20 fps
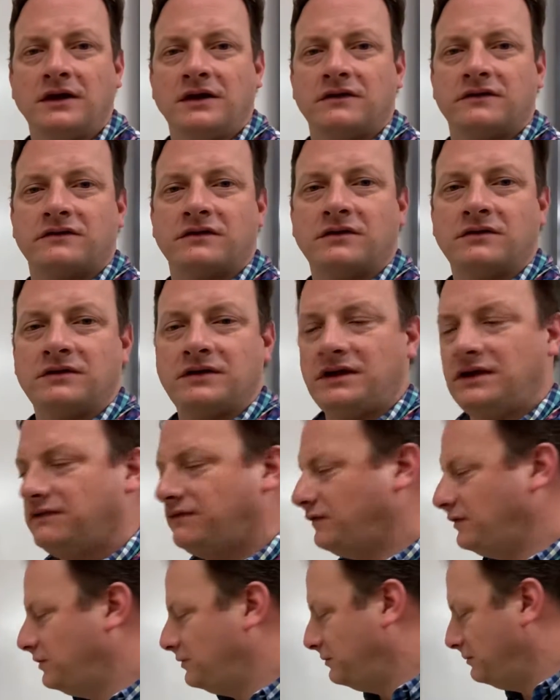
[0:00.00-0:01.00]
So
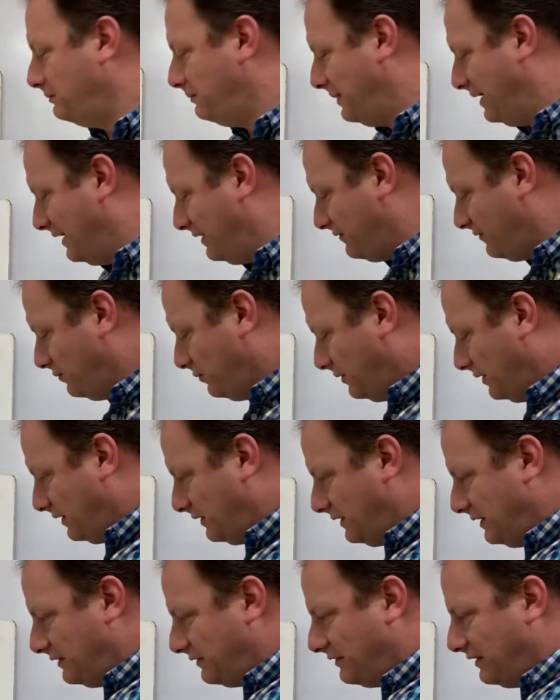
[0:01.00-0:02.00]
if you miss one
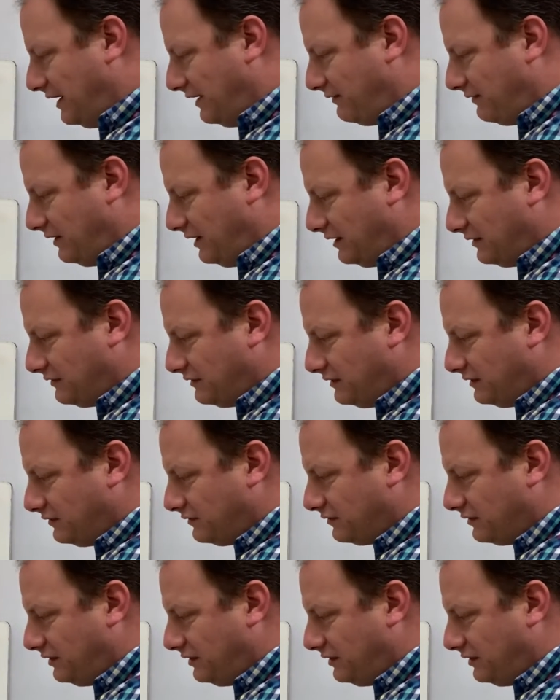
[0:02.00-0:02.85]
of these definitions